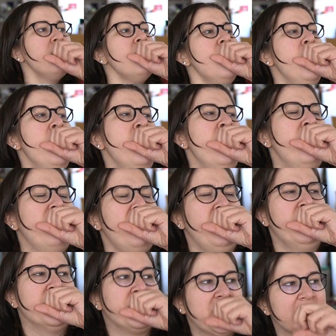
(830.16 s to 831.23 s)

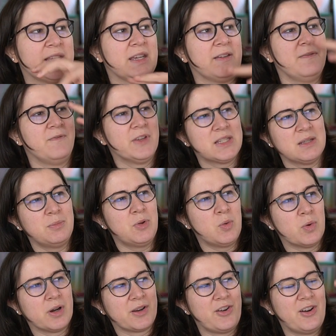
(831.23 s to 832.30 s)
it's like invisible
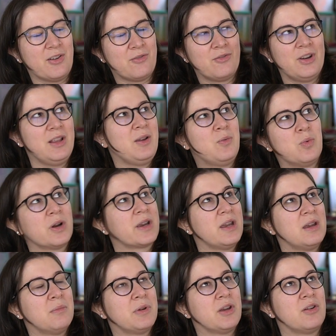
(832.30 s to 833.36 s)
work. You're not really
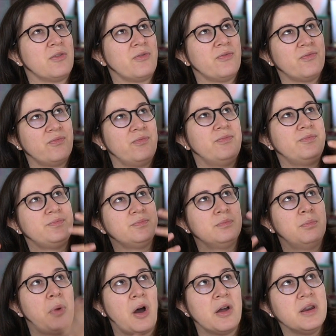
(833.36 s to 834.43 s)
working, but your
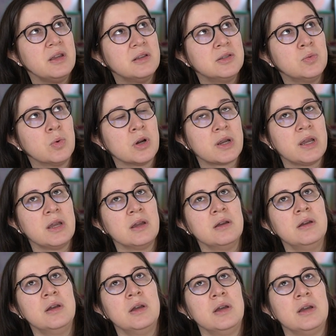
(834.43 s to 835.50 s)
body is
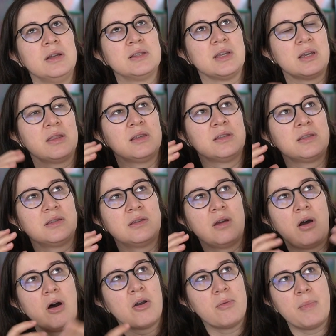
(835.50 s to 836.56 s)
working. It's like this
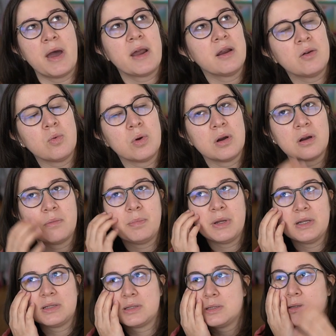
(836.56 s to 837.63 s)
automatic work, but
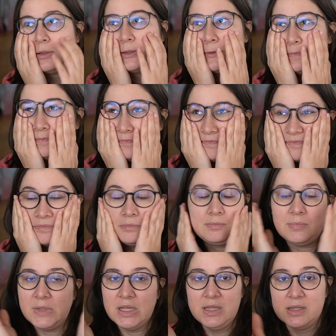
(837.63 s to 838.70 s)
it's
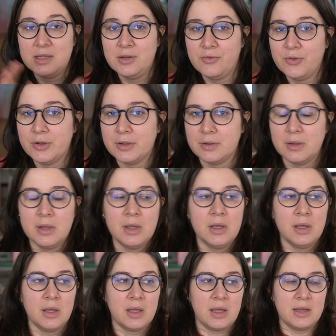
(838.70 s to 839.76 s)
different.
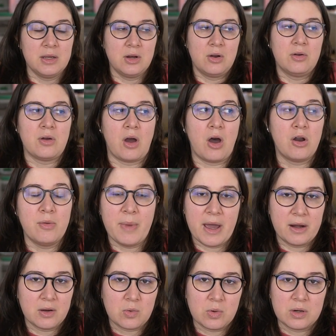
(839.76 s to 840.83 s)
And you know,
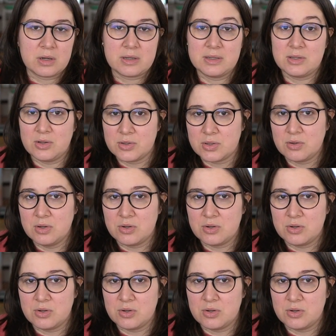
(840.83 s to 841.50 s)
automatic work is also